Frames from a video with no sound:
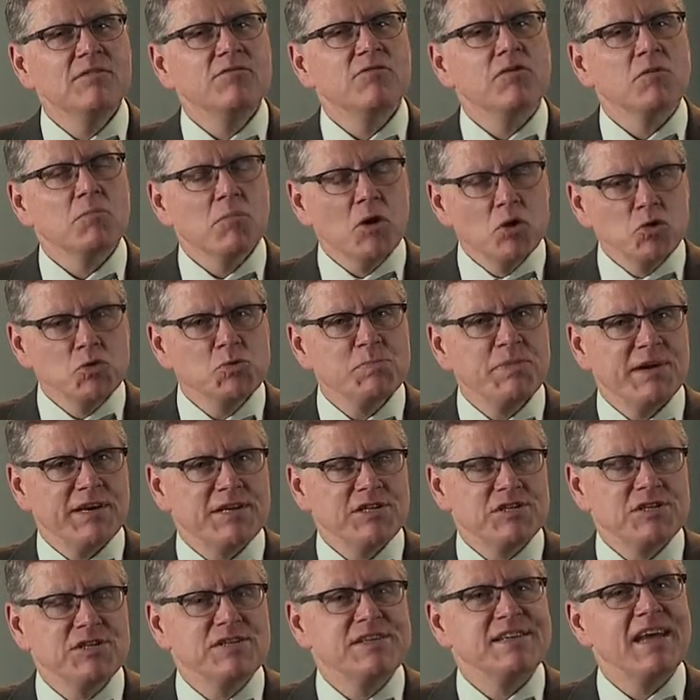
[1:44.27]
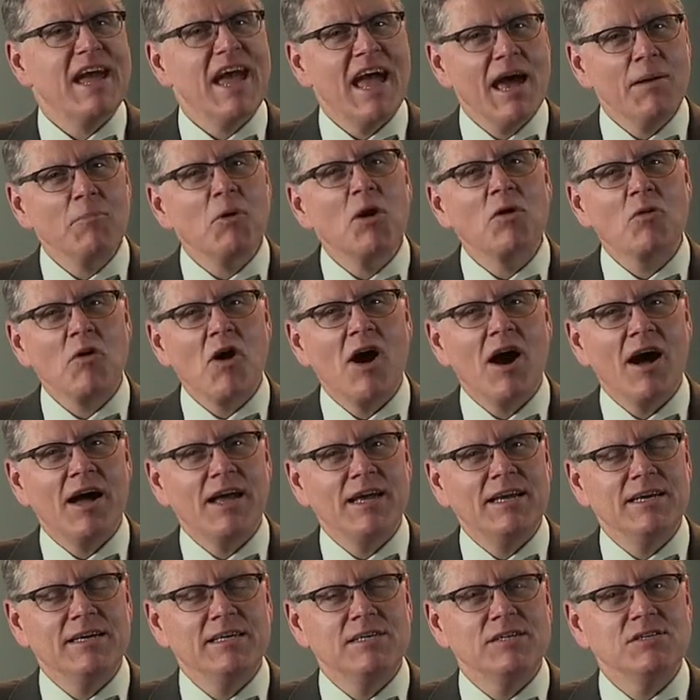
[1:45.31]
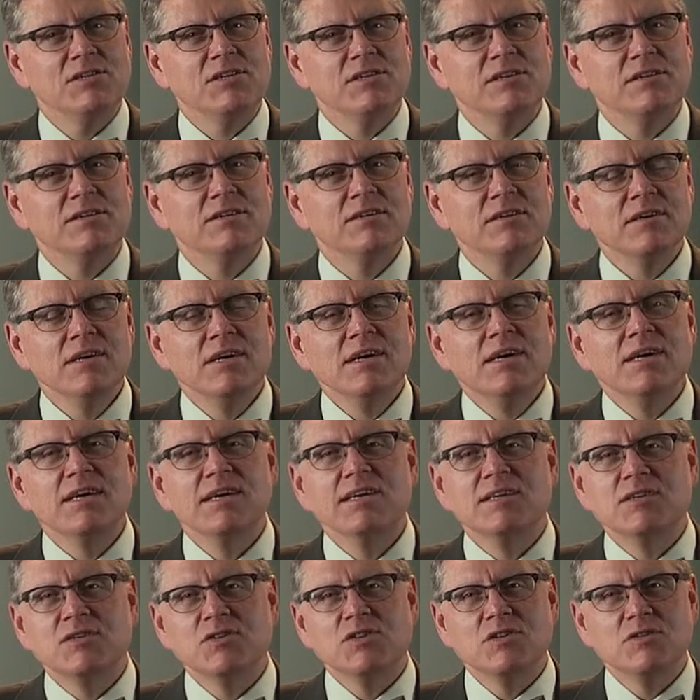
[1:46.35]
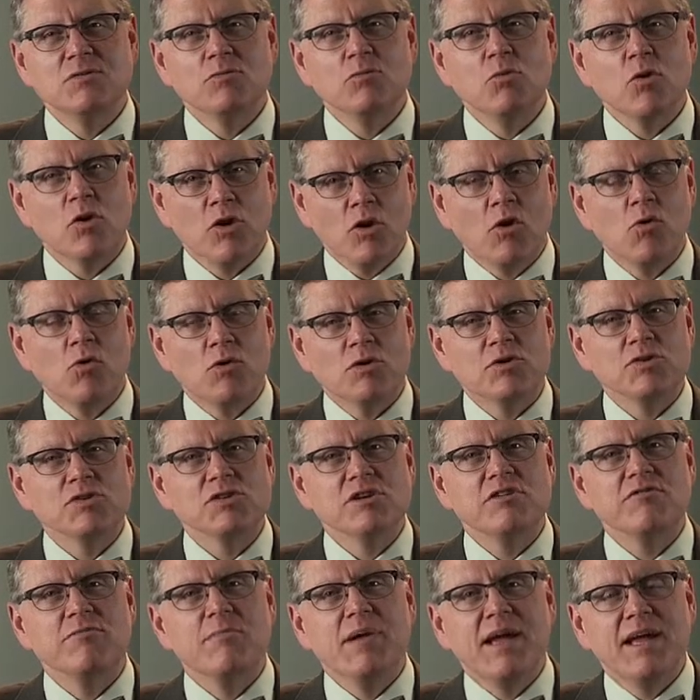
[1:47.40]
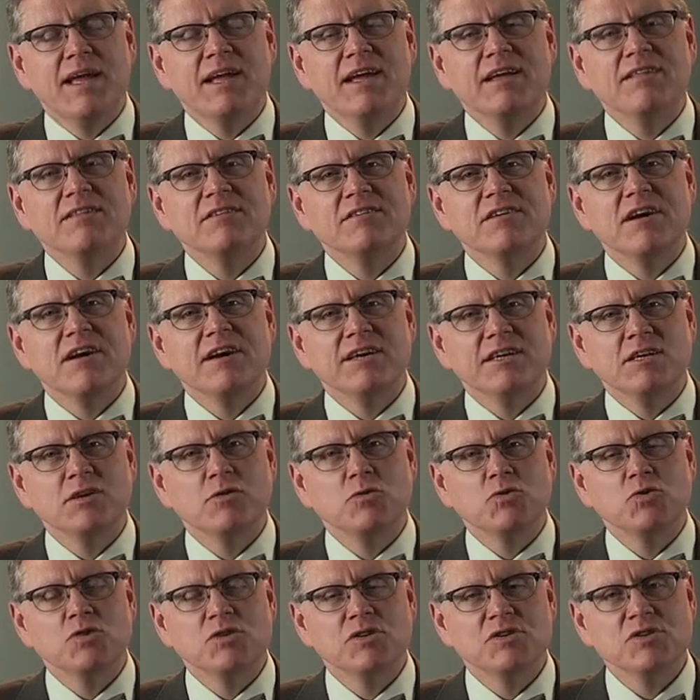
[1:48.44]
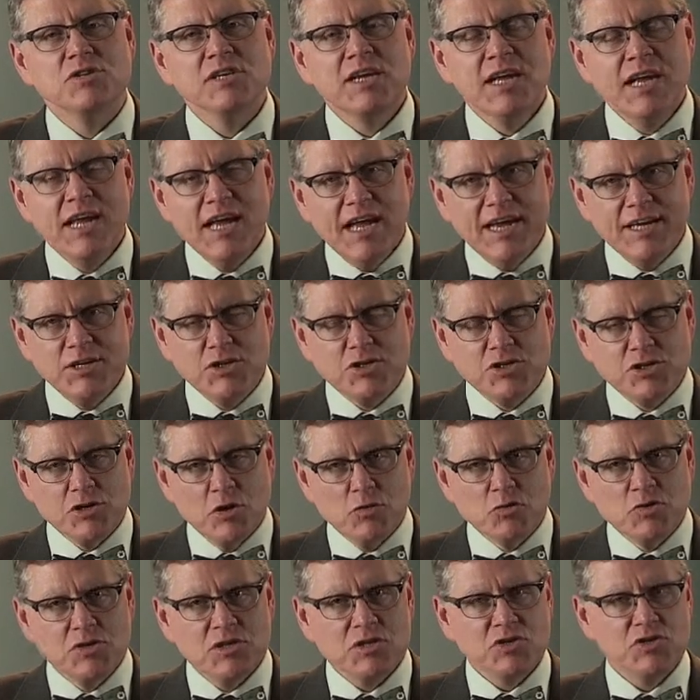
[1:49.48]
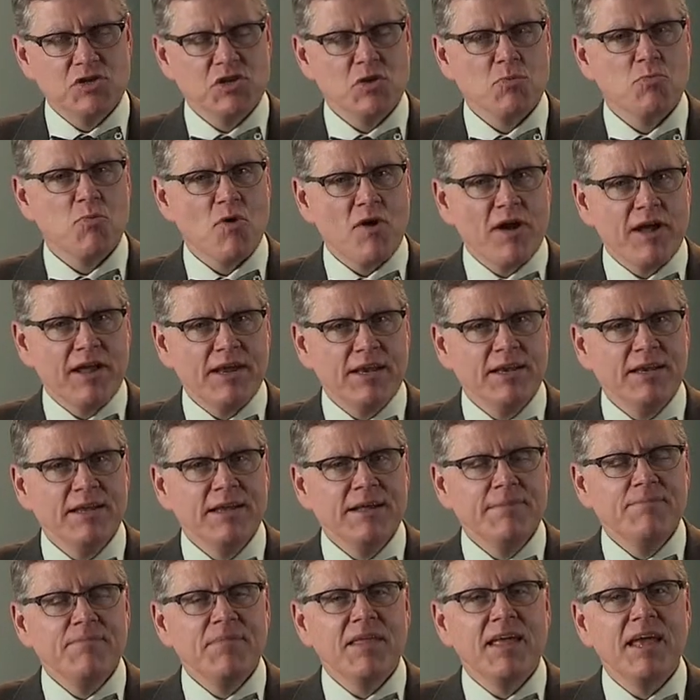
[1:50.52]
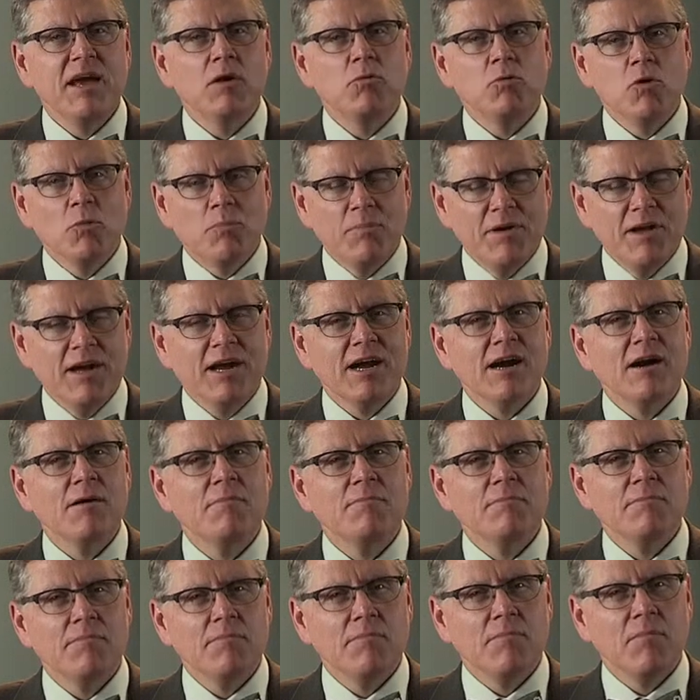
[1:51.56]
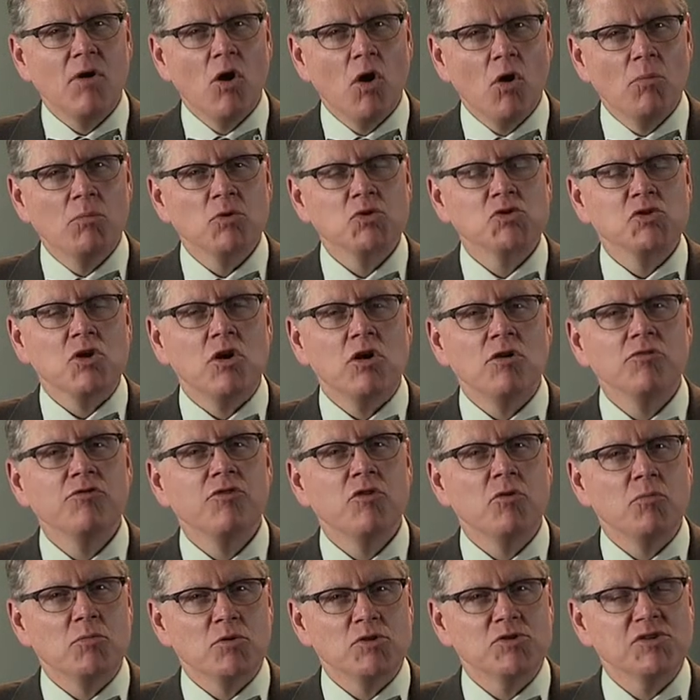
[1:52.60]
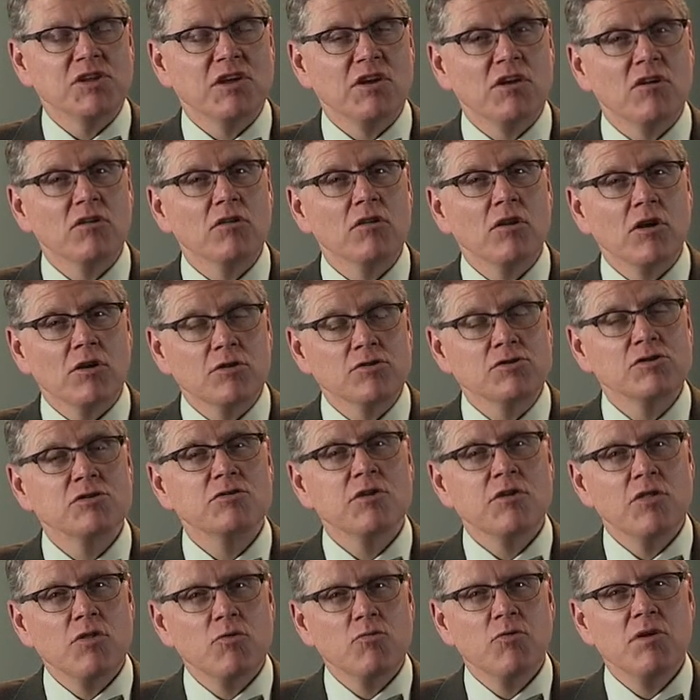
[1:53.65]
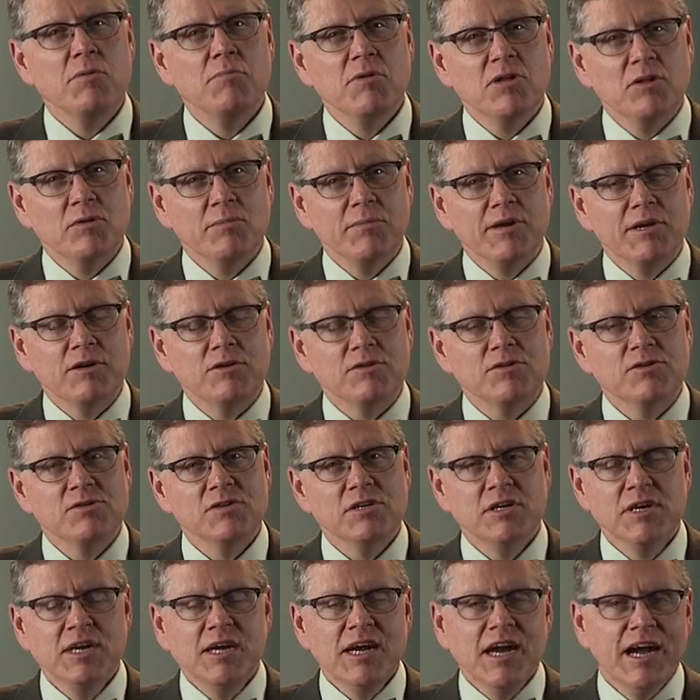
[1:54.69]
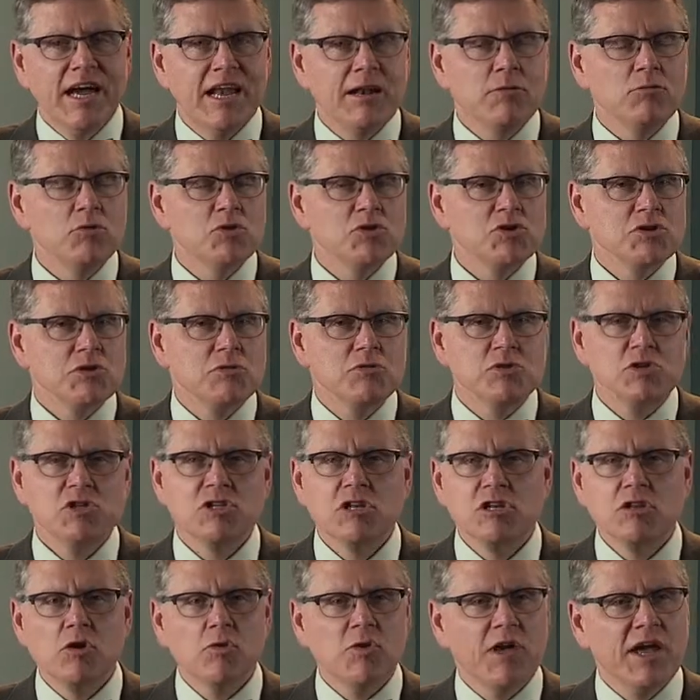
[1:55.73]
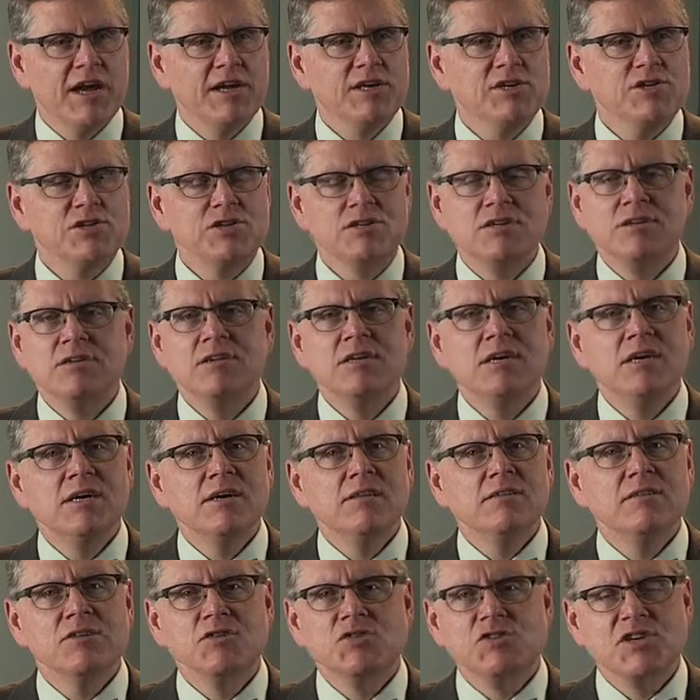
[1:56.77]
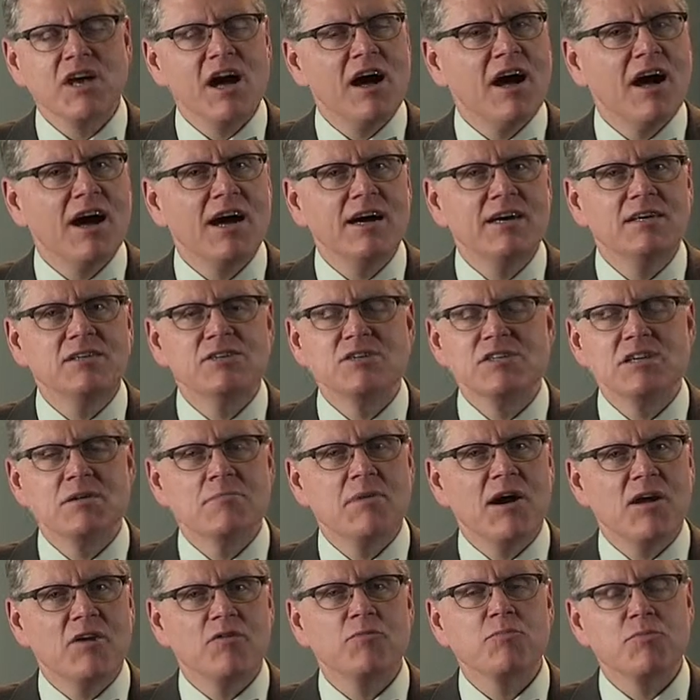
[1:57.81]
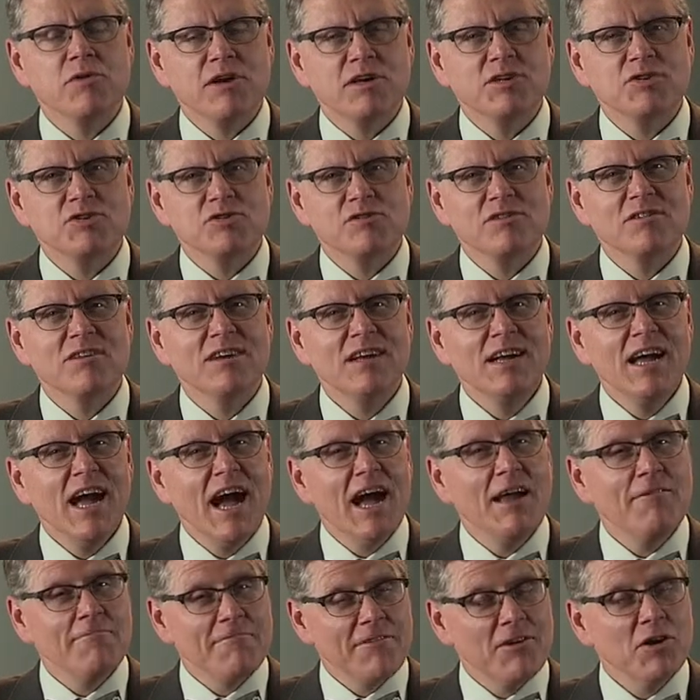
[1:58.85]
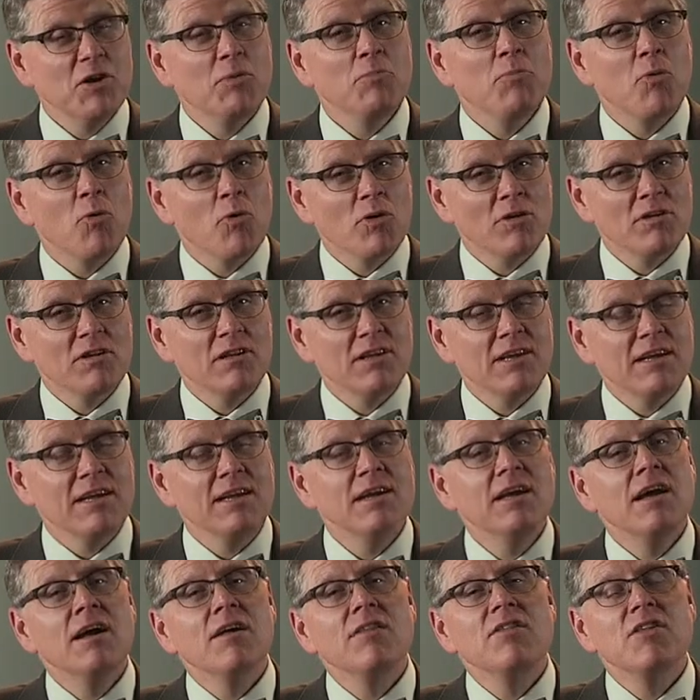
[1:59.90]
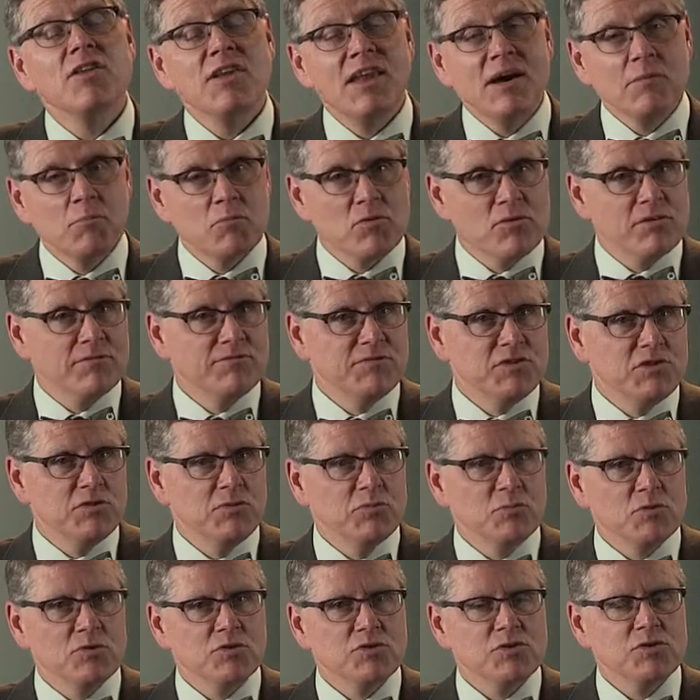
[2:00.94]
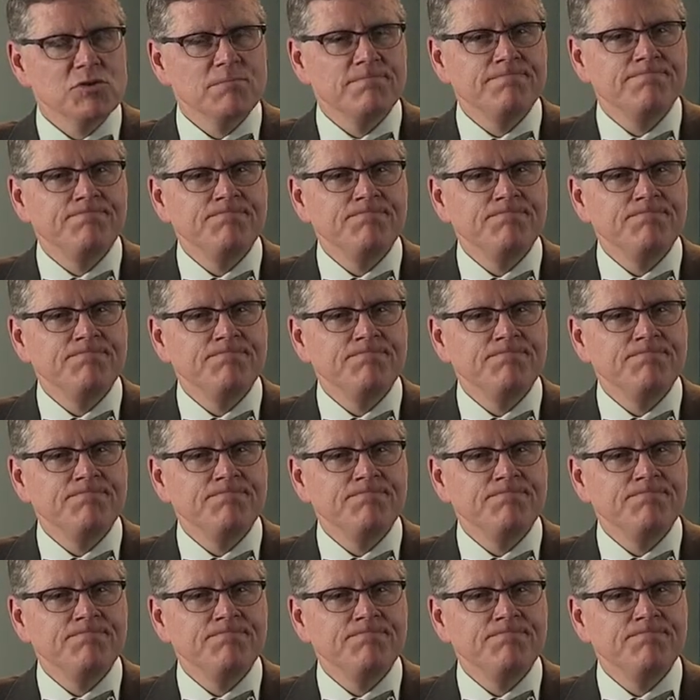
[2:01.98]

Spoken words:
For most patients, MRI is the workhorse of making the diagnosis. It shows us the brain. It will pick up almost all tumors that are larger than 3 millimeters, and it will show us the location, the size, the amount of pressure, and very importantly, the number of tumors.